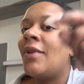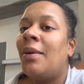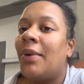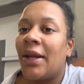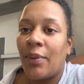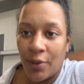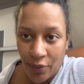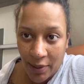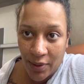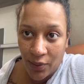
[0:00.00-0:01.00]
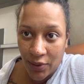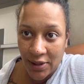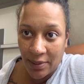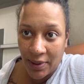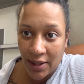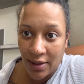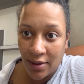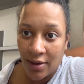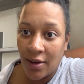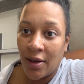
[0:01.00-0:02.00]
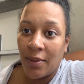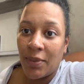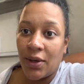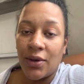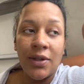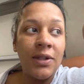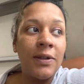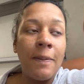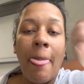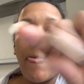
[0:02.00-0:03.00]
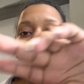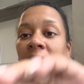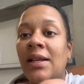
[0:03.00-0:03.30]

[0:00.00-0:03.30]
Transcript: But they won't break my waters up here because they